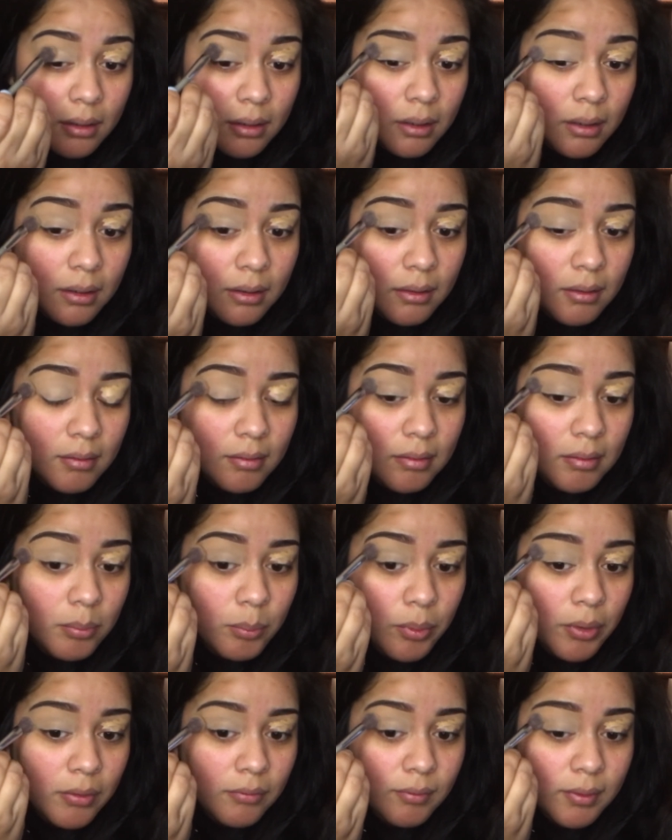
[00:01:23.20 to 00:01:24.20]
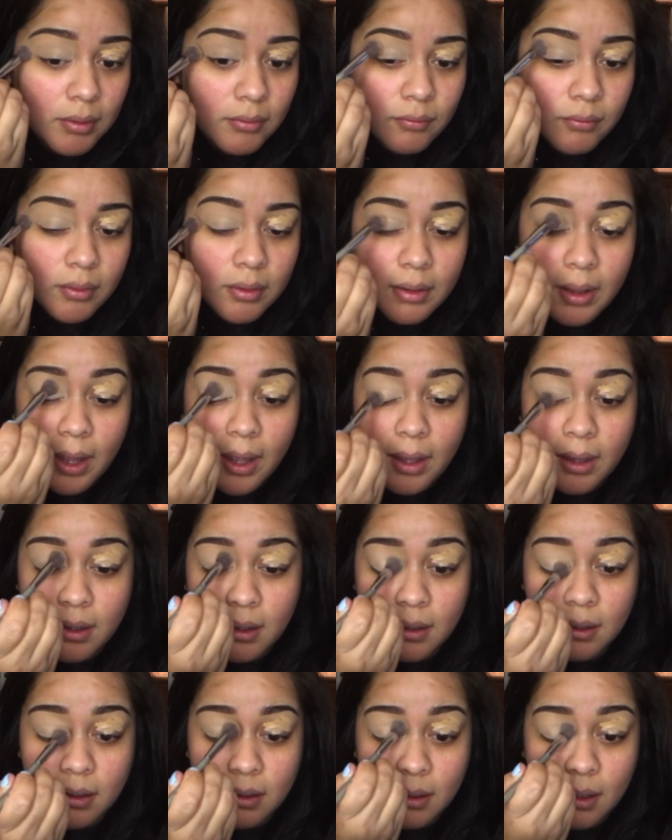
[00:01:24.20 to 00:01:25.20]
And this is perfect for that.
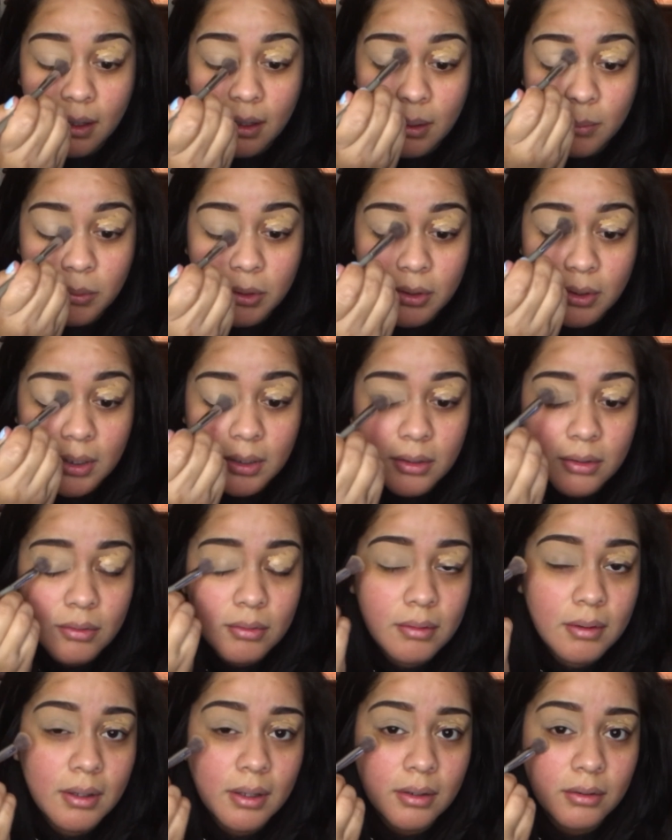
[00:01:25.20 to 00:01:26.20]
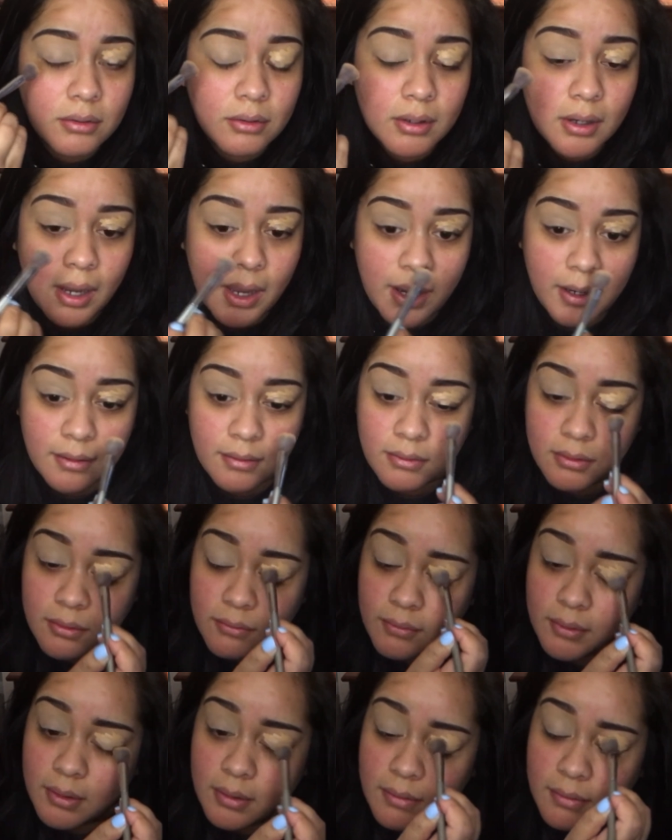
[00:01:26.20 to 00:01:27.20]
You can use it under your eye too
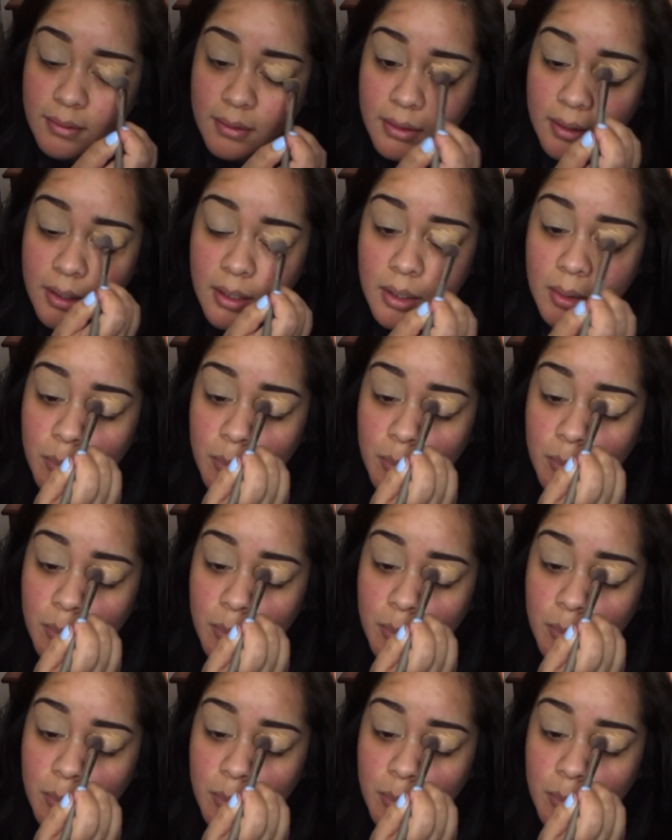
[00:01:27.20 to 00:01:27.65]
for concealer,